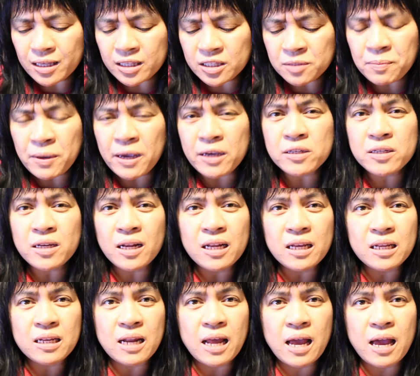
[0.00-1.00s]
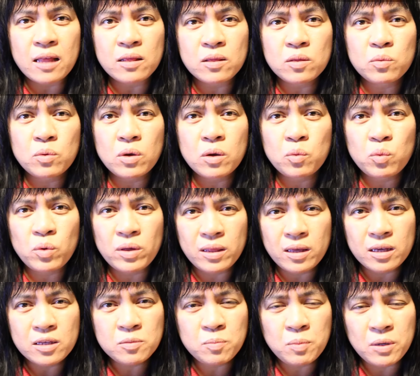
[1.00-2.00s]
Especially not
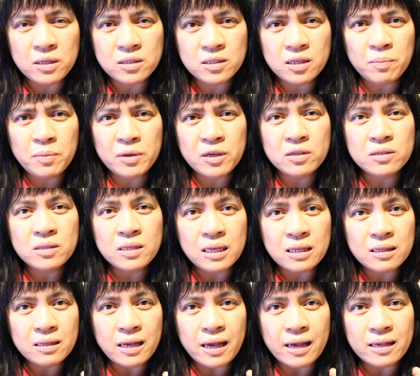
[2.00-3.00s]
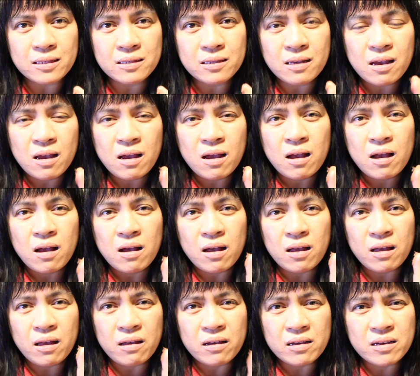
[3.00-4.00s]
with this pizza, because it has
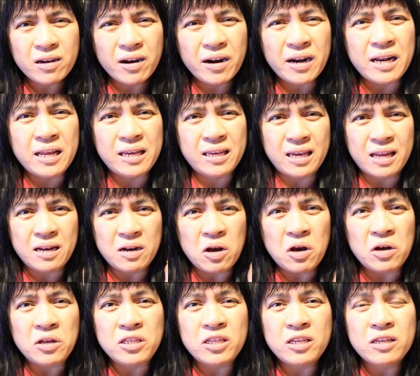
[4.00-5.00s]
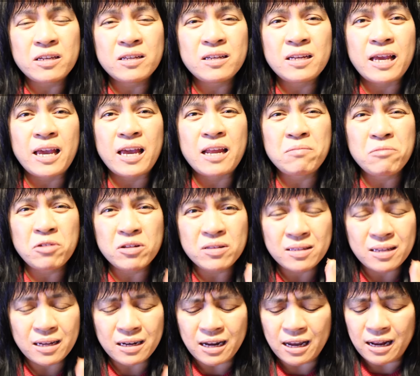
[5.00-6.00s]
garlic and onion and
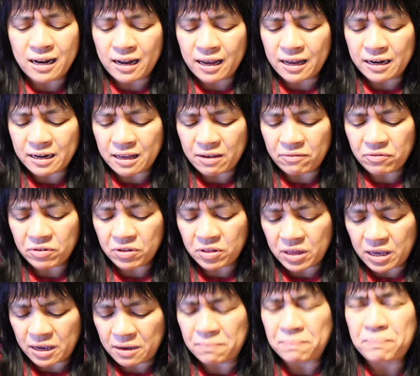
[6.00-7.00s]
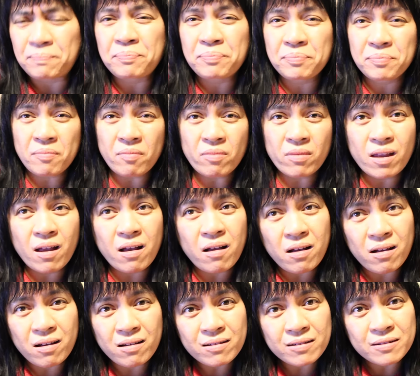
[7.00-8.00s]
mozzarella and everything.
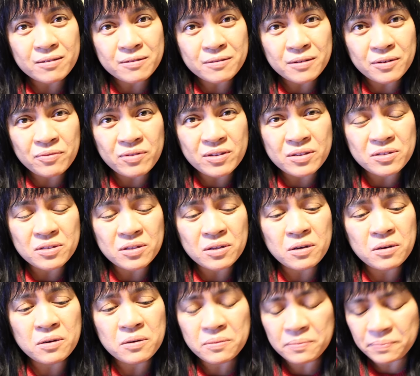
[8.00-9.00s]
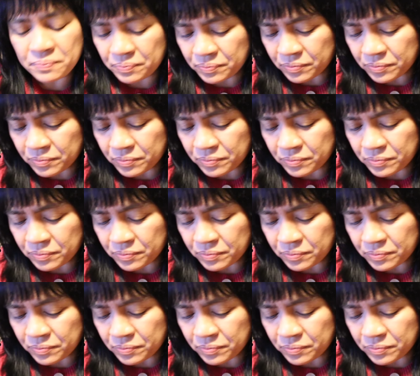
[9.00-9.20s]
Oh, I feel so